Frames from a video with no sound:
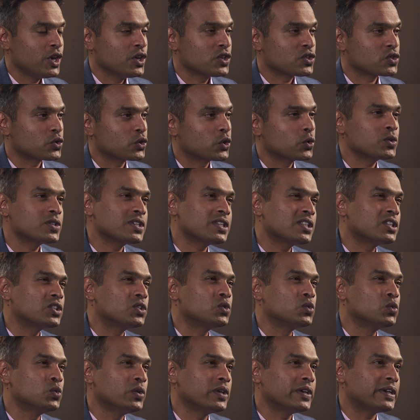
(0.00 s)
So those are the
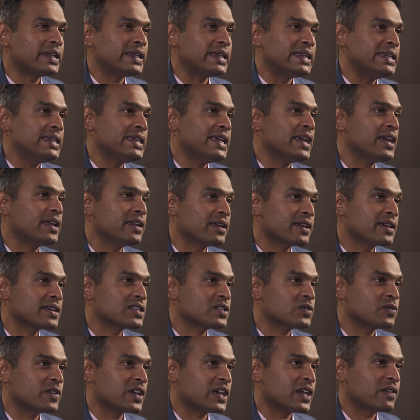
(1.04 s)
two key
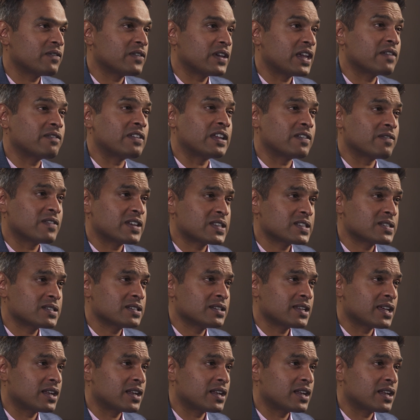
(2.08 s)
areas where we have invested